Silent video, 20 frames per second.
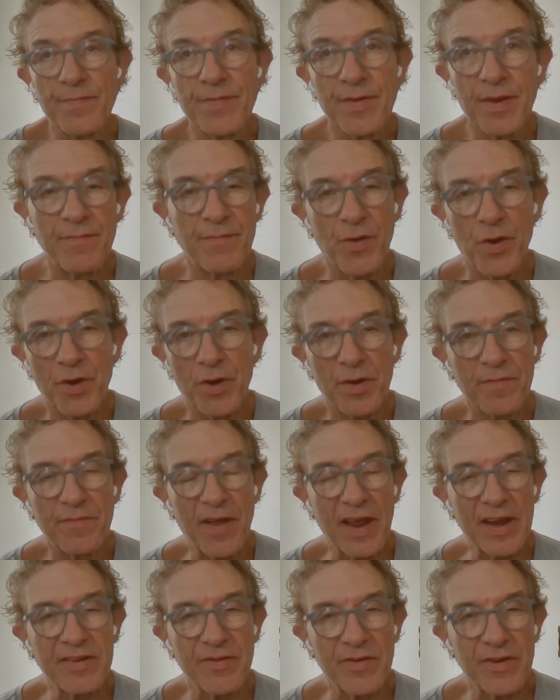converted
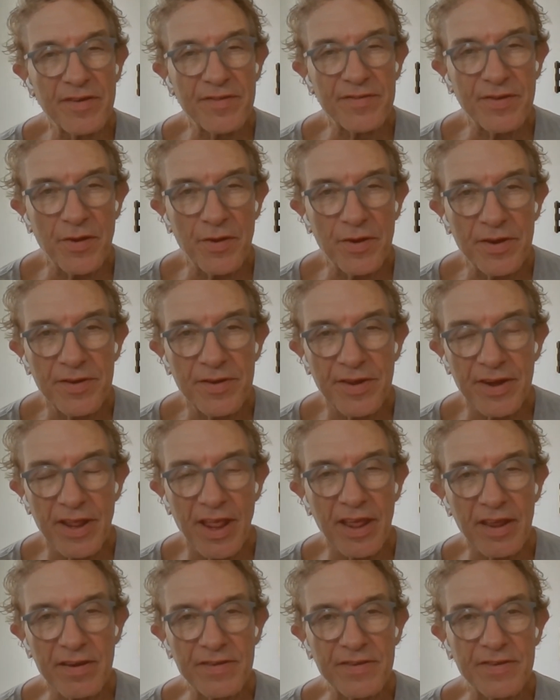factories turned into
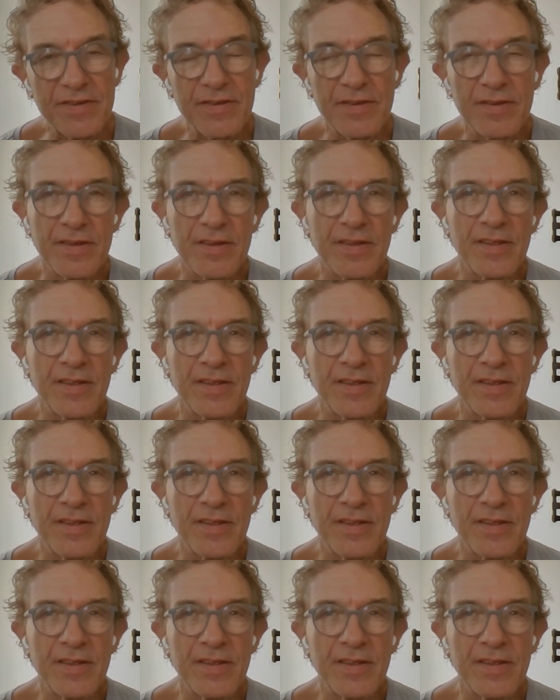gigs,